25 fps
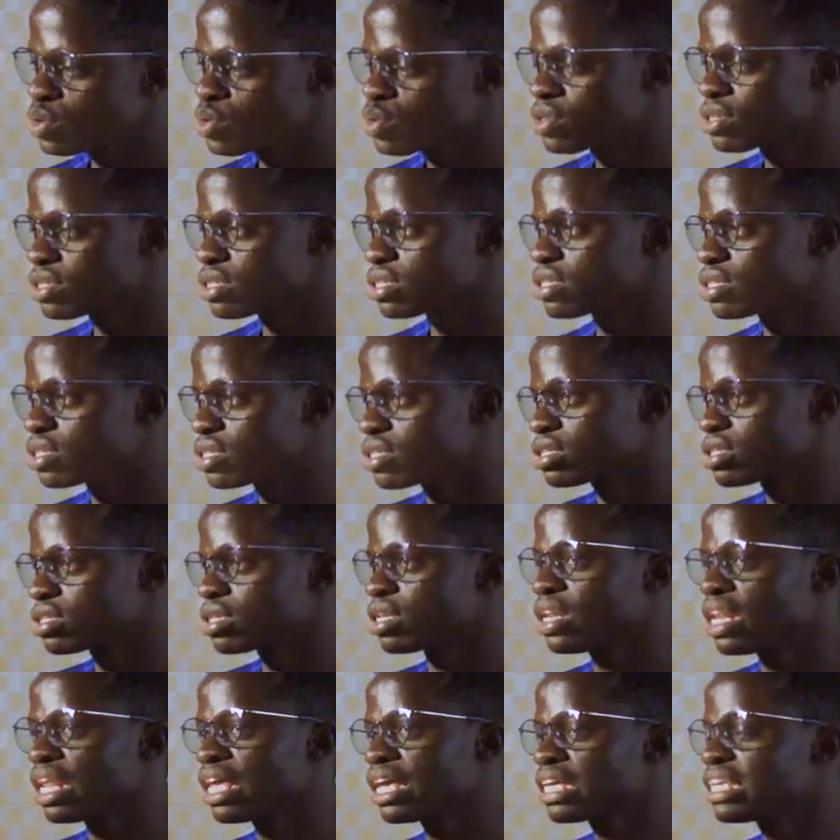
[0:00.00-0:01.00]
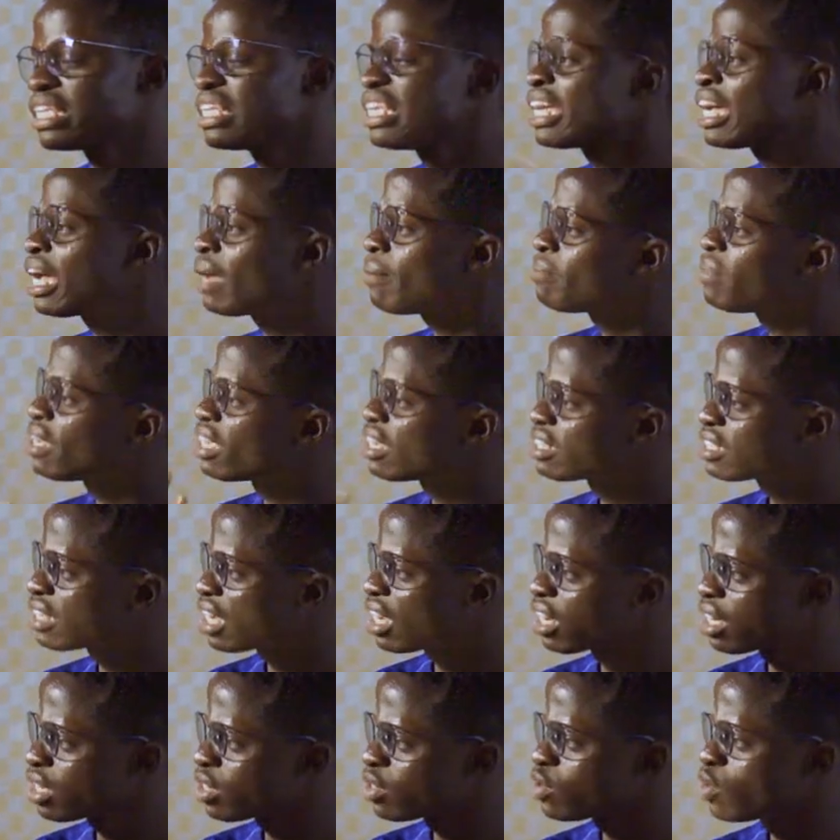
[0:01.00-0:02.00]
was like nika
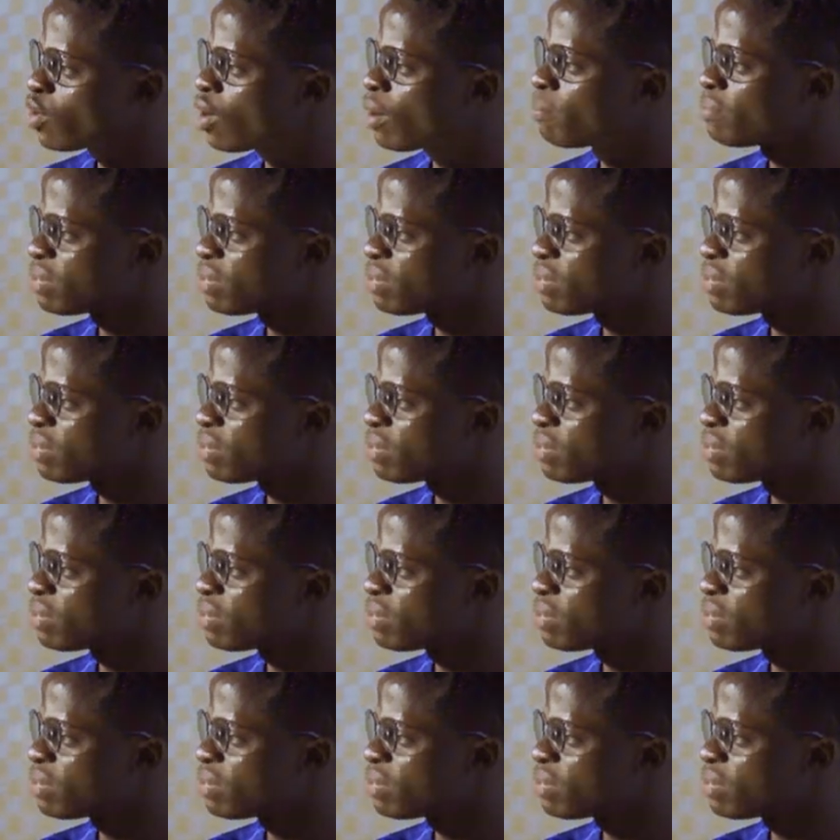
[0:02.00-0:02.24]
biashara, you know, a